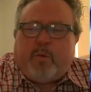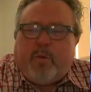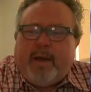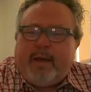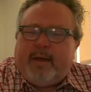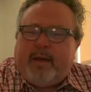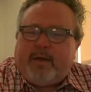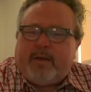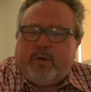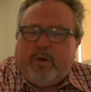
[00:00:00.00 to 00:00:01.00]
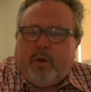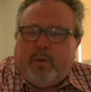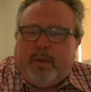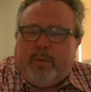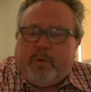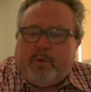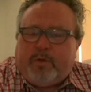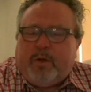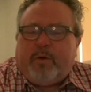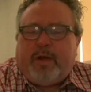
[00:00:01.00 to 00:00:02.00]
why it can also occur in people who
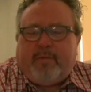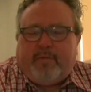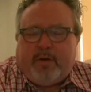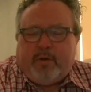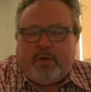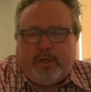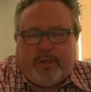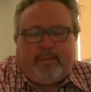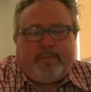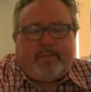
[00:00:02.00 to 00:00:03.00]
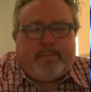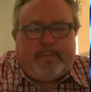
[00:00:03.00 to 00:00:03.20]
don't have a known gene.